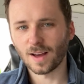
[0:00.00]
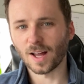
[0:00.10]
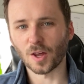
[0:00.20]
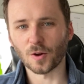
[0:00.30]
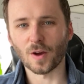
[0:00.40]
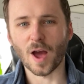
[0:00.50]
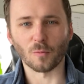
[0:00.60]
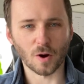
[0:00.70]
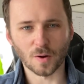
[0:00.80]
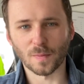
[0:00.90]
Hello and
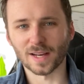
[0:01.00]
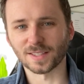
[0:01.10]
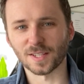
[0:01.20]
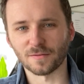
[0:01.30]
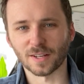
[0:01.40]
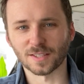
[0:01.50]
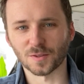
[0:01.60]
welcome back to The Investor's